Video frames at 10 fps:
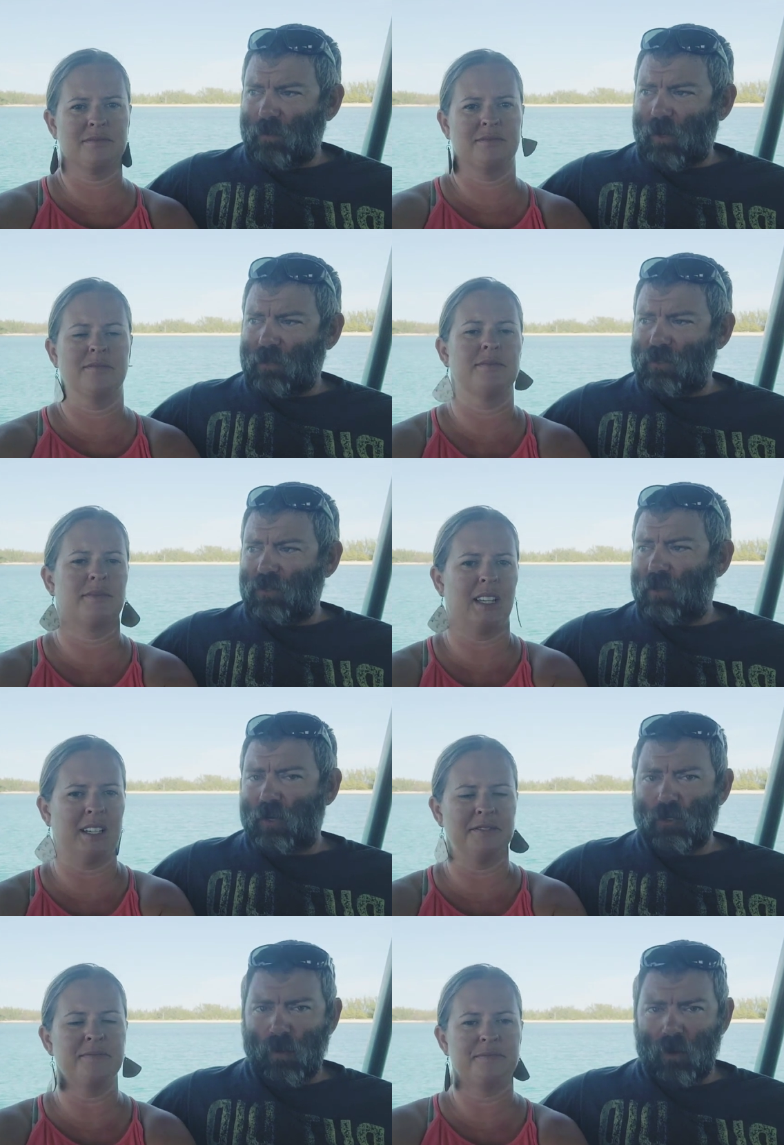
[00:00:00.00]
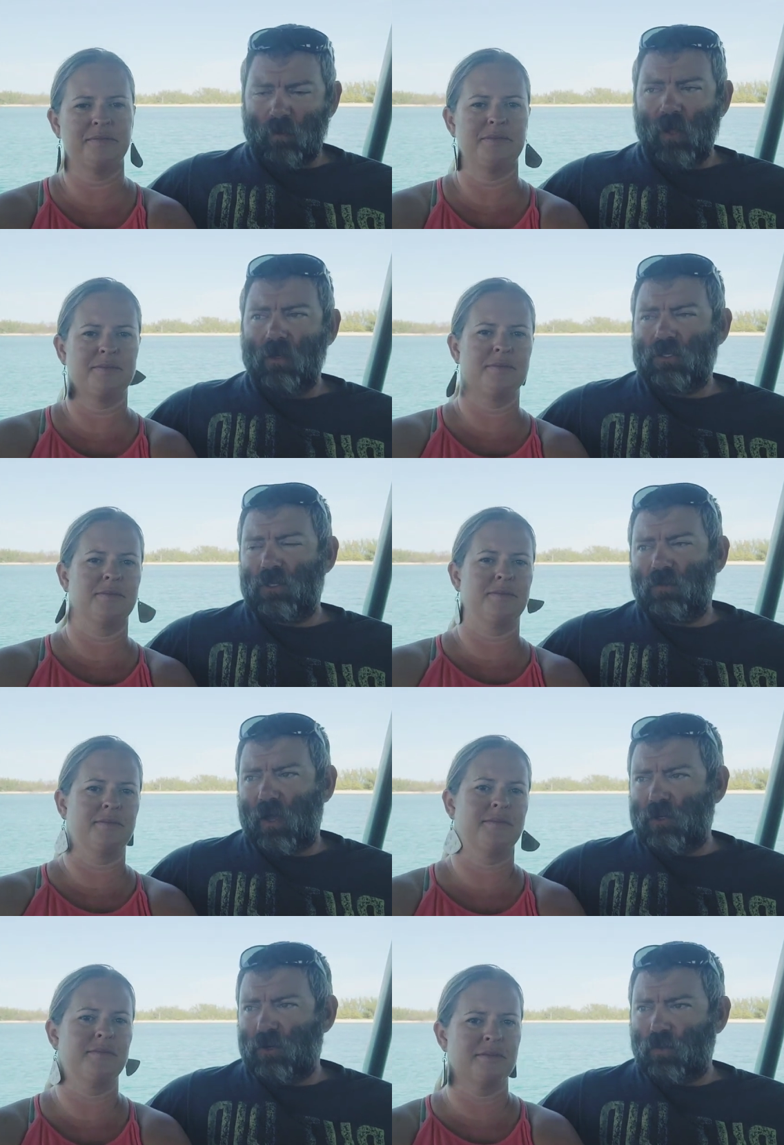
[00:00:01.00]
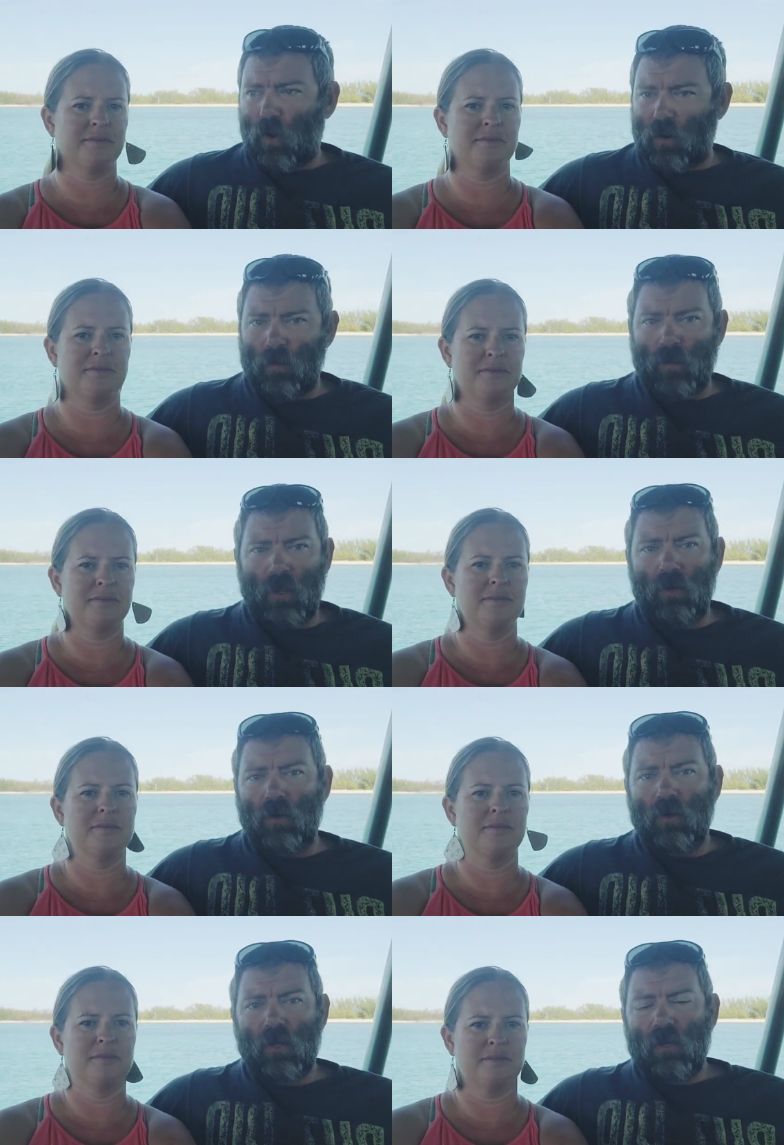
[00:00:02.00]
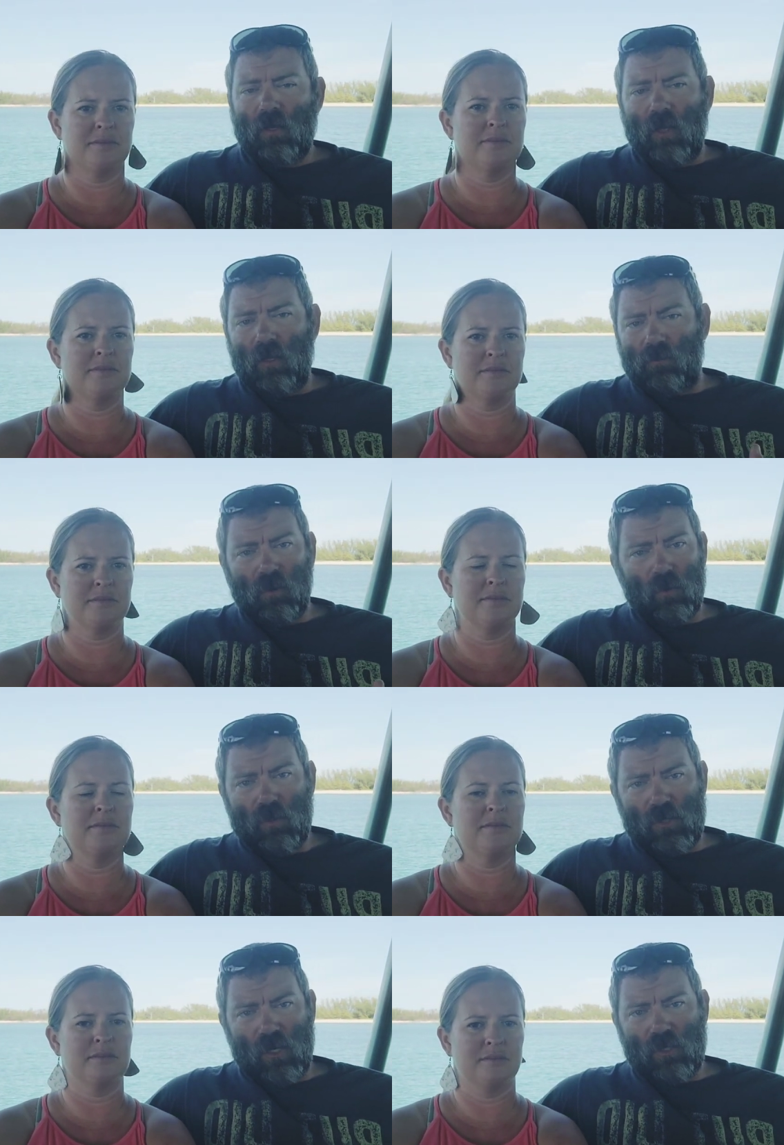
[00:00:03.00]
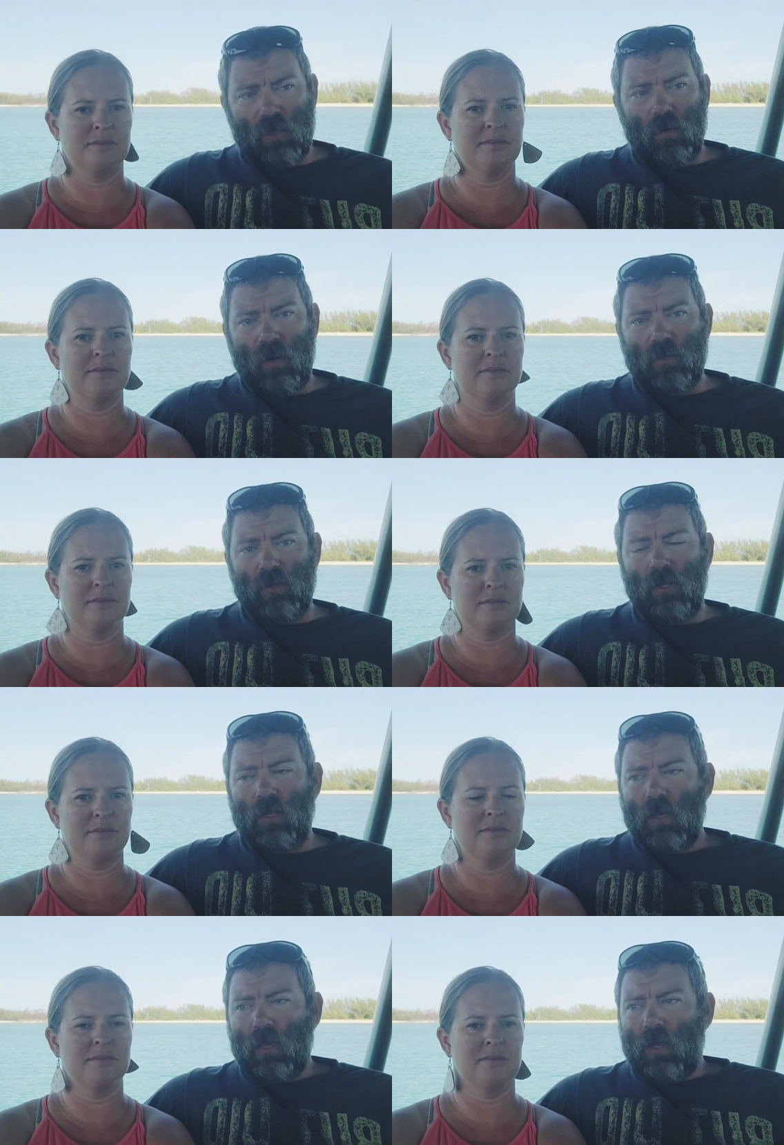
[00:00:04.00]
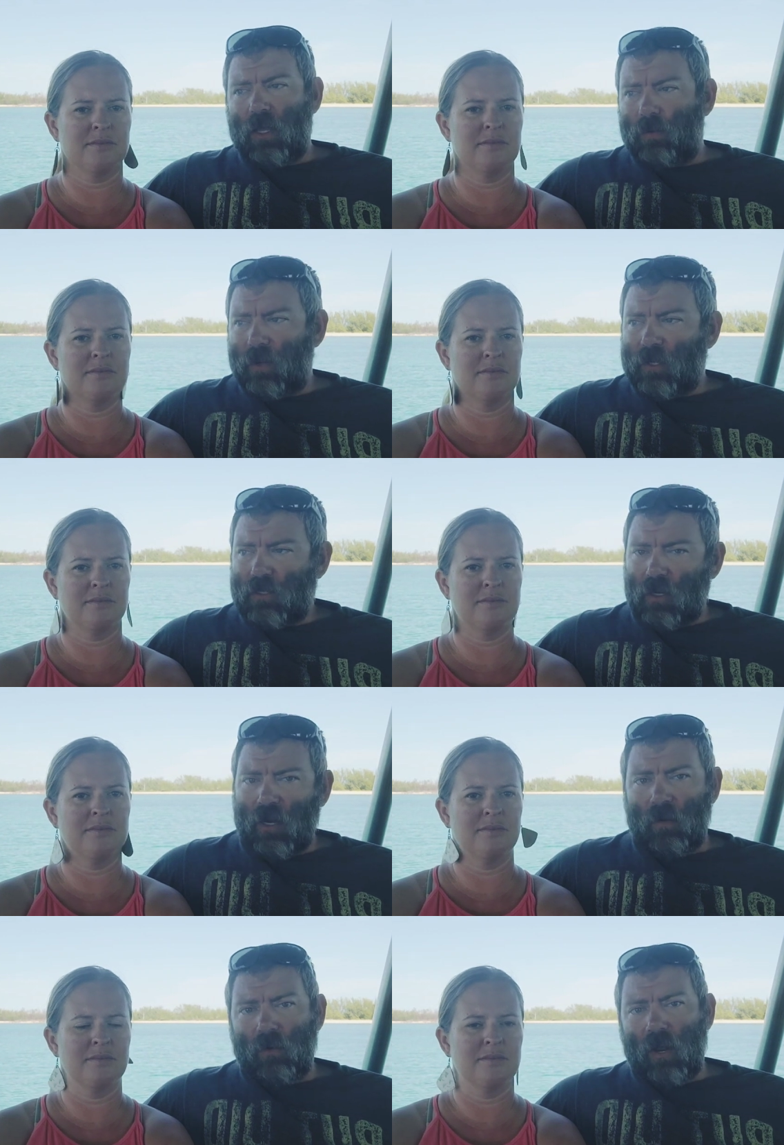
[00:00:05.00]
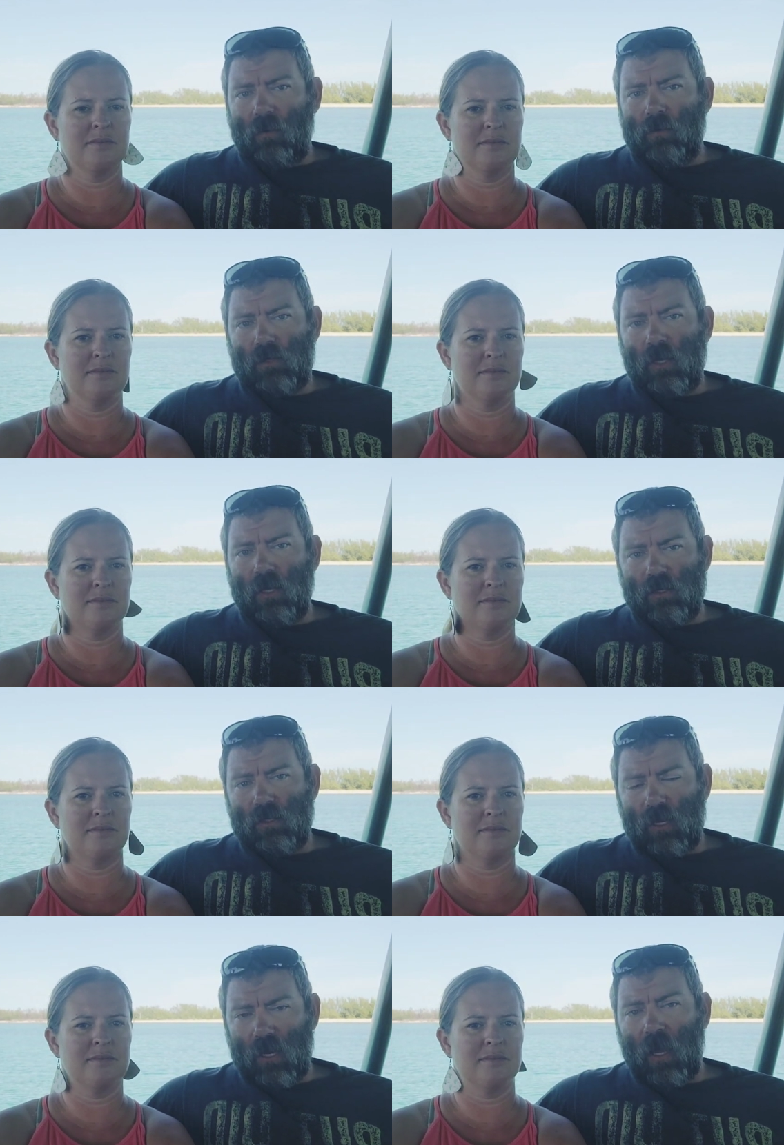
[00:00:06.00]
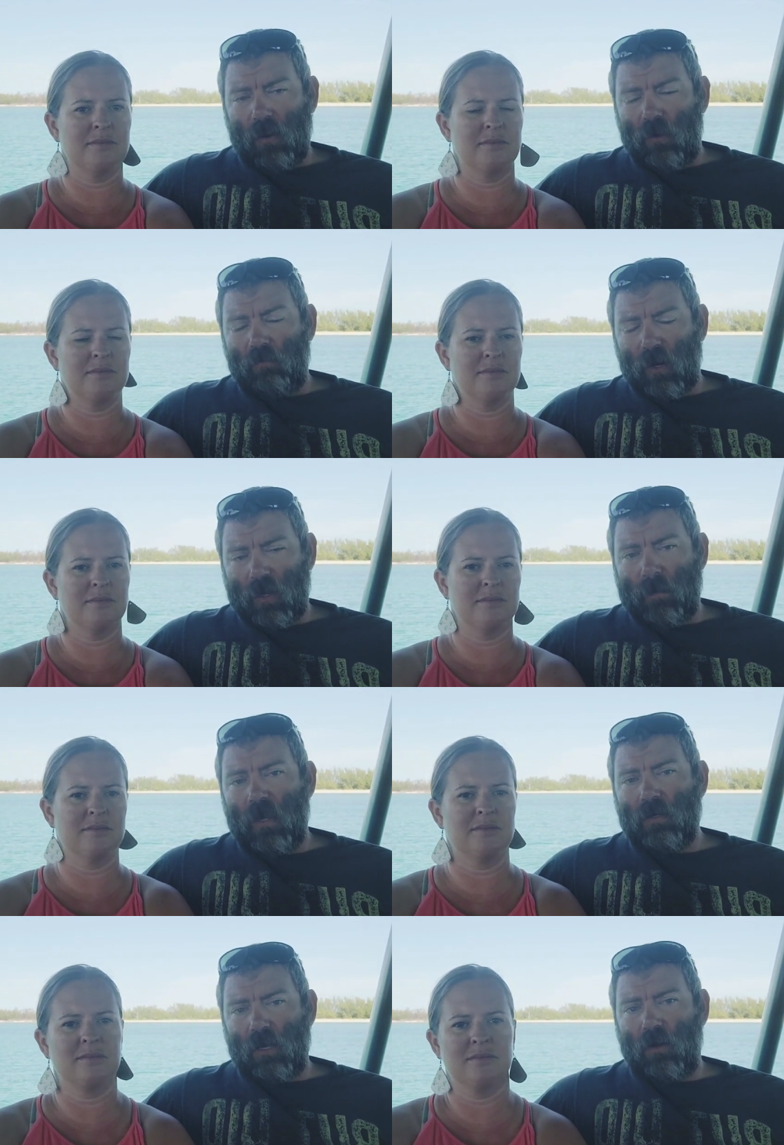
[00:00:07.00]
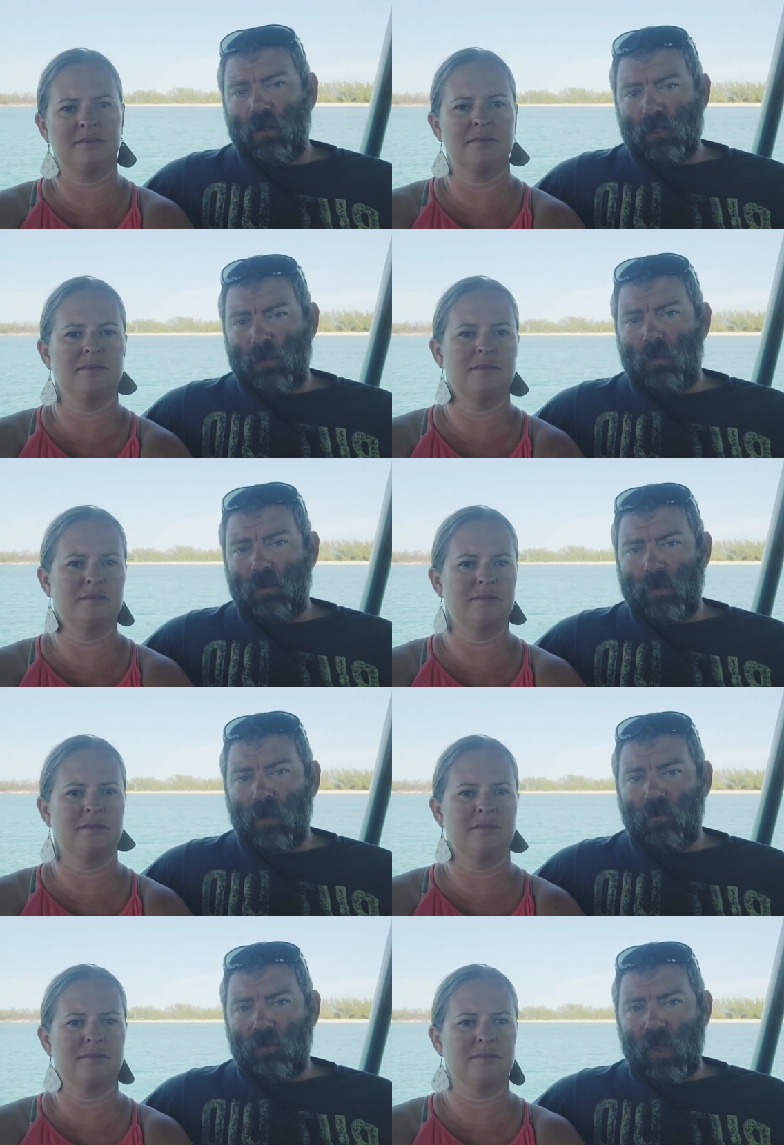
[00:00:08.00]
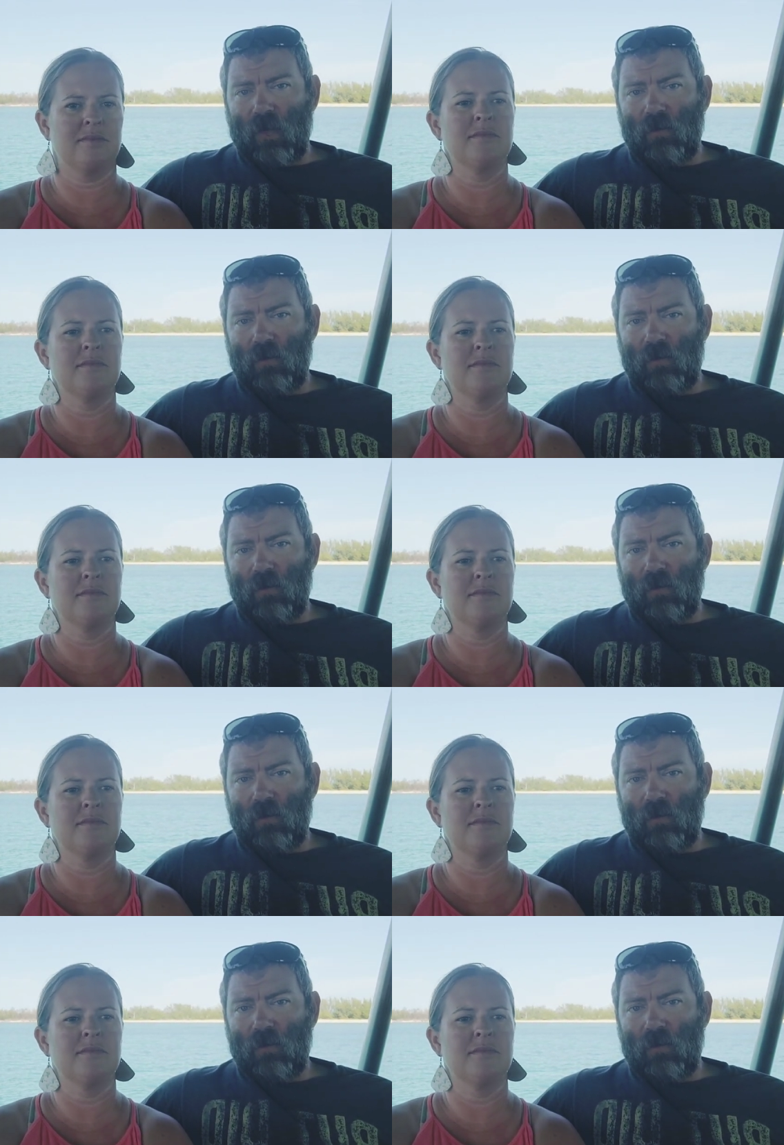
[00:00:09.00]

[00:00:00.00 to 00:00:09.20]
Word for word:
Speaker 1: bucks, and you got your spark plugs, and you have got your water impeller, and the fluid to change the lower end unit. And the biggest thing on outboard, I would say, is to I would recommend carrying a spare propeller for that